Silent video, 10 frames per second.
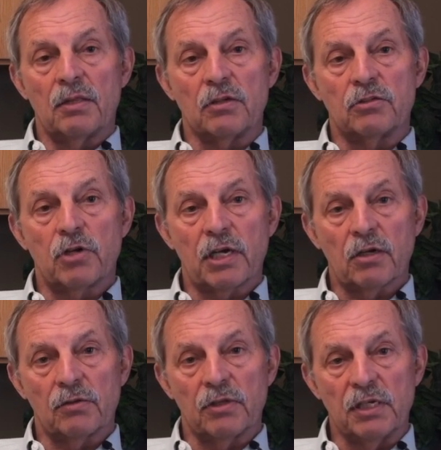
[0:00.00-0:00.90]
The
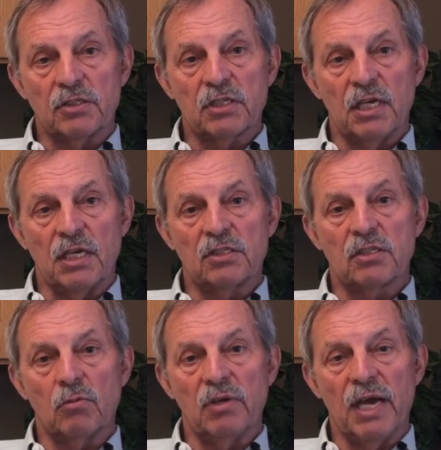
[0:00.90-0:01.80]
trick on this
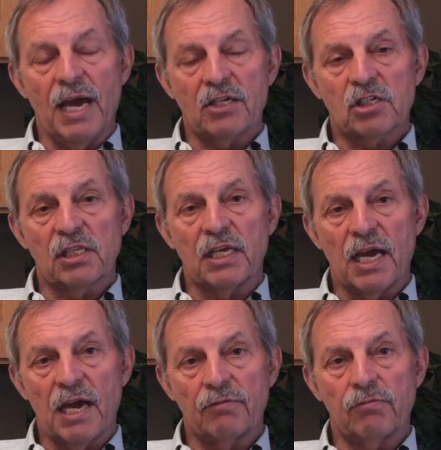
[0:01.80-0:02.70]
is that we actually
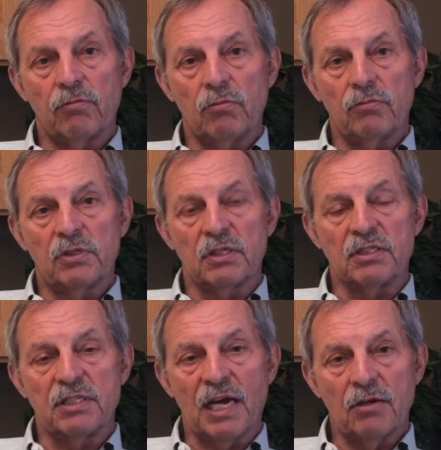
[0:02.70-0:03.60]
have to
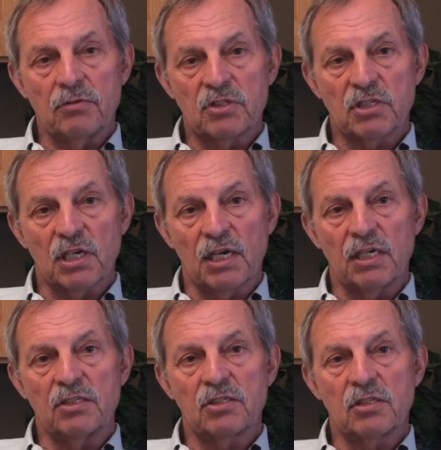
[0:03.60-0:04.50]

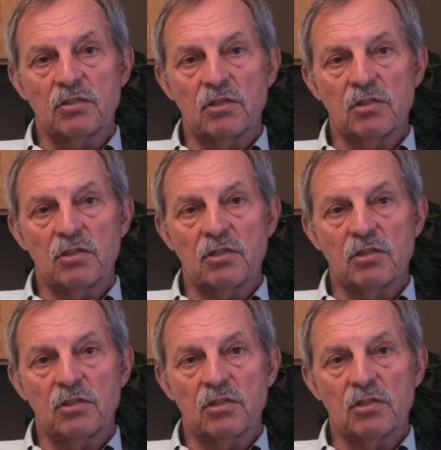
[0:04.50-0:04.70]
downsize the